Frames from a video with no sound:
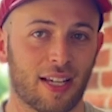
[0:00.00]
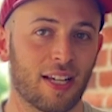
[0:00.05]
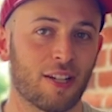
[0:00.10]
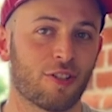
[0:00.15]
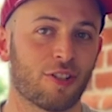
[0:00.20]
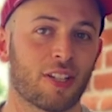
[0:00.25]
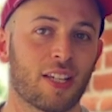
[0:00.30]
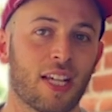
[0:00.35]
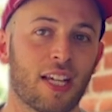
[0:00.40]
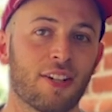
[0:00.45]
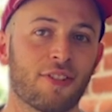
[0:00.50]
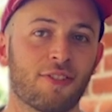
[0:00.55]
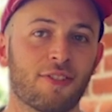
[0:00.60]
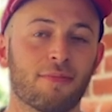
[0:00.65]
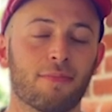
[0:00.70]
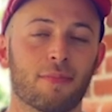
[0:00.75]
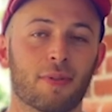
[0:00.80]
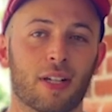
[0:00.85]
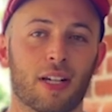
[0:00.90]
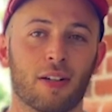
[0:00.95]

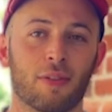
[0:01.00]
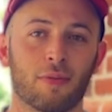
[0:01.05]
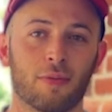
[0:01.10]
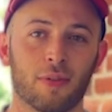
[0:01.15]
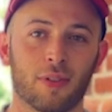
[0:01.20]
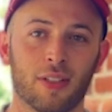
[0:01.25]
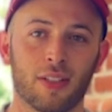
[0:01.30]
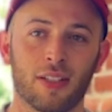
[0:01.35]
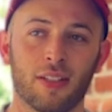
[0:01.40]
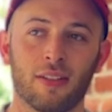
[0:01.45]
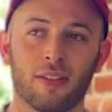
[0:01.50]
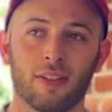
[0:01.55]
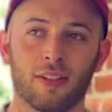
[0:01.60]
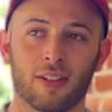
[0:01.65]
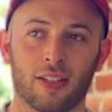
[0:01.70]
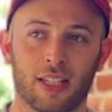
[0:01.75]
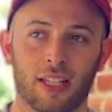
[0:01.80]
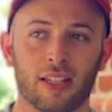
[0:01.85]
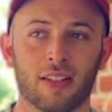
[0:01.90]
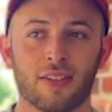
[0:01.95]
education, but I would
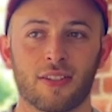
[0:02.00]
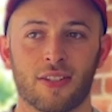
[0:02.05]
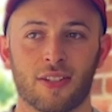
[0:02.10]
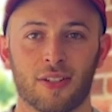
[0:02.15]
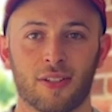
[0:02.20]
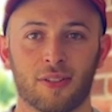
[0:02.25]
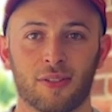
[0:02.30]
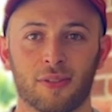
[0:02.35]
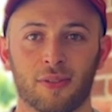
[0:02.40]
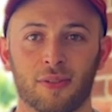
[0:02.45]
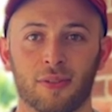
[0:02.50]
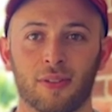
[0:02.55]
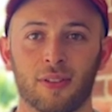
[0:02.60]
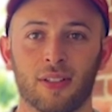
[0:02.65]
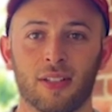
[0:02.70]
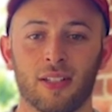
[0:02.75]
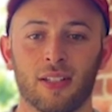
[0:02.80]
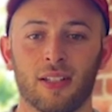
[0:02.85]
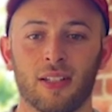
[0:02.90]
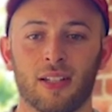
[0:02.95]
look into
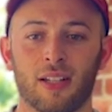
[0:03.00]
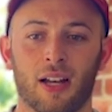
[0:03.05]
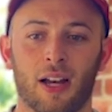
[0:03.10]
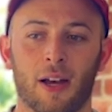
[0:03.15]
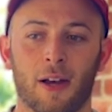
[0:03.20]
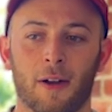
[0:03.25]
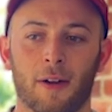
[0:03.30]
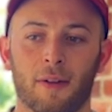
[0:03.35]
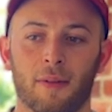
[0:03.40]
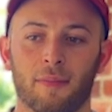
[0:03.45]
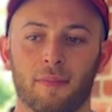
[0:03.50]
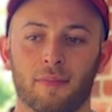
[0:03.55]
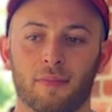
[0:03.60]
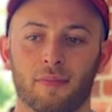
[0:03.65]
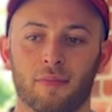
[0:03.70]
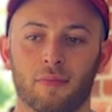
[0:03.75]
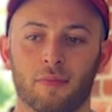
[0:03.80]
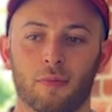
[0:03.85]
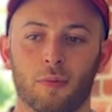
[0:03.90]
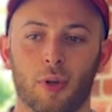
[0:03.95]

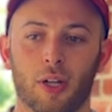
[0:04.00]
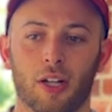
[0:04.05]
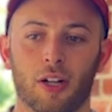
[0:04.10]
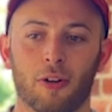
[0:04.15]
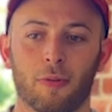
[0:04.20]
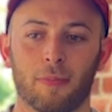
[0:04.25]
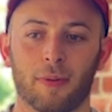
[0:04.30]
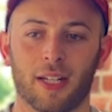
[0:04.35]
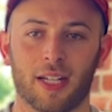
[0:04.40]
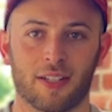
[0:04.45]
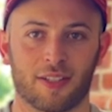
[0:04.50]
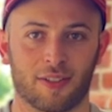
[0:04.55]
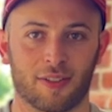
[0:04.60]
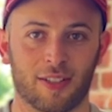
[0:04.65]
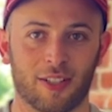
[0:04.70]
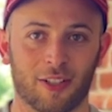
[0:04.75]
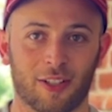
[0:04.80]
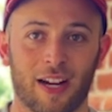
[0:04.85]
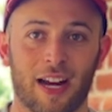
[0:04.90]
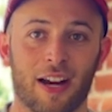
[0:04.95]
what openings are in
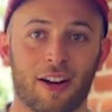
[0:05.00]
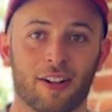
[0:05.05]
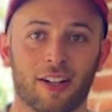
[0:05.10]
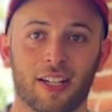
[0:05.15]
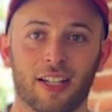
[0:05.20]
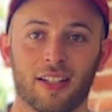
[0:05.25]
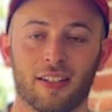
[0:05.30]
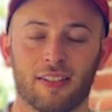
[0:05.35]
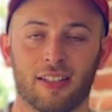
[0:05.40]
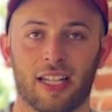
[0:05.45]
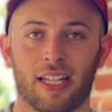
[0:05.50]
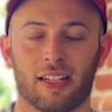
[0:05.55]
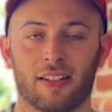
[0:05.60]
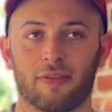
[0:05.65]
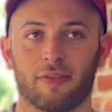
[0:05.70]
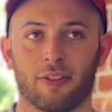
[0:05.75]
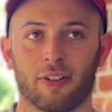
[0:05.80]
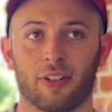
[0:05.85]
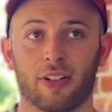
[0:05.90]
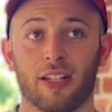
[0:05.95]
your area, like
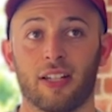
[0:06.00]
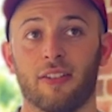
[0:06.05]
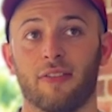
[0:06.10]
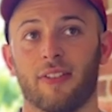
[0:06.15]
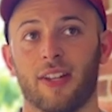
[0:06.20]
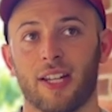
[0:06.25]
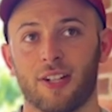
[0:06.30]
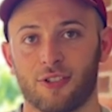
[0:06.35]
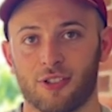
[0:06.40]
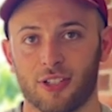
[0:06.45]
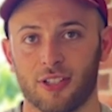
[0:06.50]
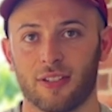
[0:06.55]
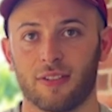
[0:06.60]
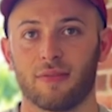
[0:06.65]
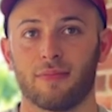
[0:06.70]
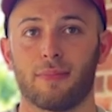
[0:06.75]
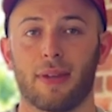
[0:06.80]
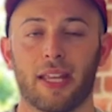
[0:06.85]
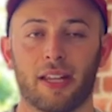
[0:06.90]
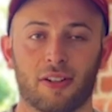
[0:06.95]
for
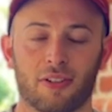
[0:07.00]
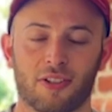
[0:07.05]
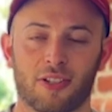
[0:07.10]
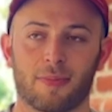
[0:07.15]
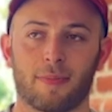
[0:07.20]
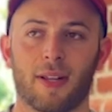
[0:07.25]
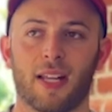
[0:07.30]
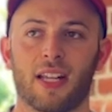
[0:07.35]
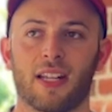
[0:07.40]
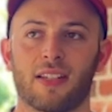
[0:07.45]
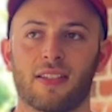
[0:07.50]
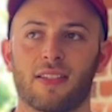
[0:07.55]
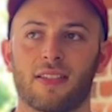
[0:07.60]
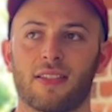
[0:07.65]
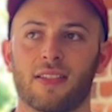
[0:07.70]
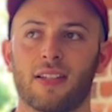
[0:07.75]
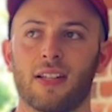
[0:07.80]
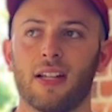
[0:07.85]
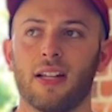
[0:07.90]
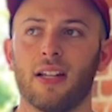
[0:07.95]
innovation,
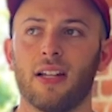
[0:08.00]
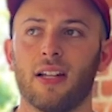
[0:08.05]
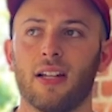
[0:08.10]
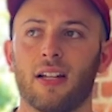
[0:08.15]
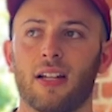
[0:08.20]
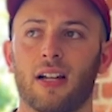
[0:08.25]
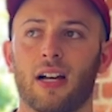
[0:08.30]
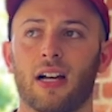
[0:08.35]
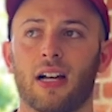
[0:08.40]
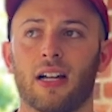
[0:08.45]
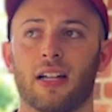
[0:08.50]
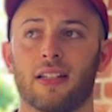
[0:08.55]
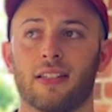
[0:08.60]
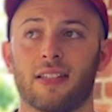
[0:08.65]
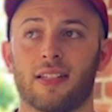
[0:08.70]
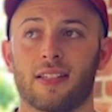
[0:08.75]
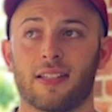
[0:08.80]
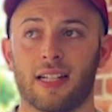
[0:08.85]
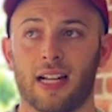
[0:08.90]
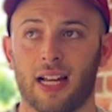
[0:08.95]
makerspace,
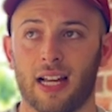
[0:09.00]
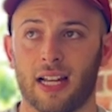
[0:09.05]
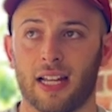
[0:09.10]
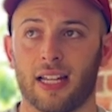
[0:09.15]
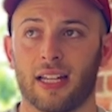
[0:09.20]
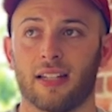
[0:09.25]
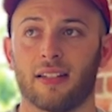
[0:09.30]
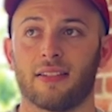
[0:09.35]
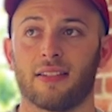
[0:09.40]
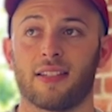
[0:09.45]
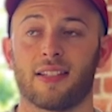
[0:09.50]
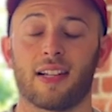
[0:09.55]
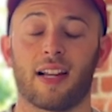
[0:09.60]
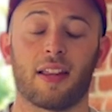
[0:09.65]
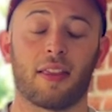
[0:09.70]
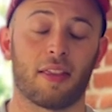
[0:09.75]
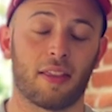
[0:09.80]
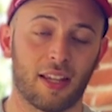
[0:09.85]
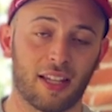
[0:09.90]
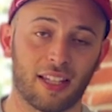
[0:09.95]
design
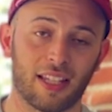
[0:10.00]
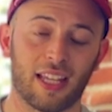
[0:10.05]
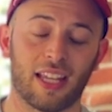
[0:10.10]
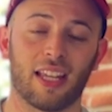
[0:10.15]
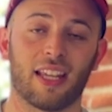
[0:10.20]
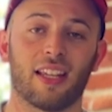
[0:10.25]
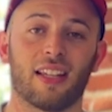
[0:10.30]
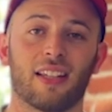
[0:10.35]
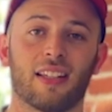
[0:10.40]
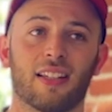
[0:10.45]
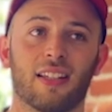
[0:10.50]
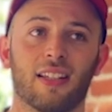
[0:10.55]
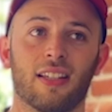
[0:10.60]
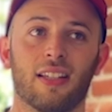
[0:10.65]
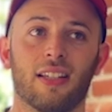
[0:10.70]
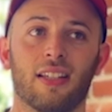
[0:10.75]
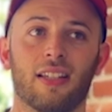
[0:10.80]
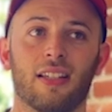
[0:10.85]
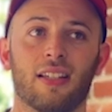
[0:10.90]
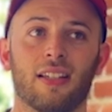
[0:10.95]
thinking,
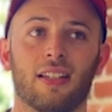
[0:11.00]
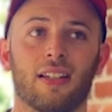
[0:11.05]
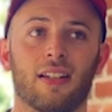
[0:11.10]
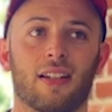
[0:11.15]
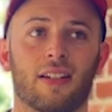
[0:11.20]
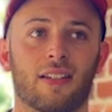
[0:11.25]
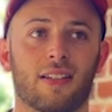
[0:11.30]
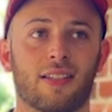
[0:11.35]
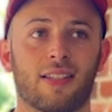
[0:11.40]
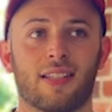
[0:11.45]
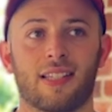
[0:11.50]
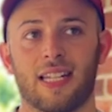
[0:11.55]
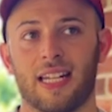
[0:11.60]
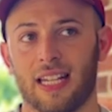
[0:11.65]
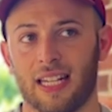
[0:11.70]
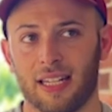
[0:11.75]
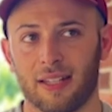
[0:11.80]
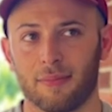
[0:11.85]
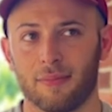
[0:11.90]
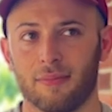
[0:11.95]

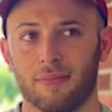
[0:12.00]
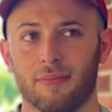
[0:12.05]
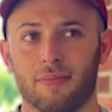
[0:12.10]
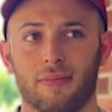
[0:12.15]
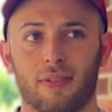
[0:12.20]
STEAM.